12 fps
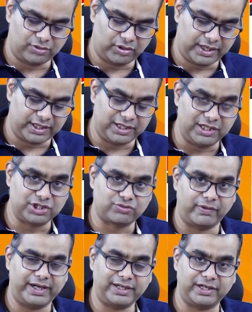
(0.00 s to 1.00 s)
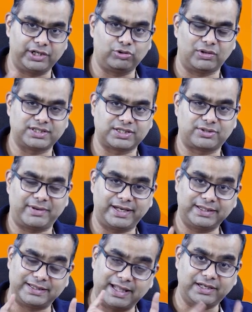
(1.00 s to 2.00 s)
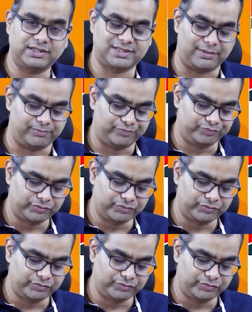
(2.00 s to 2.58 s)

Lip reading: Okay, each weight into unsystematic, then sum.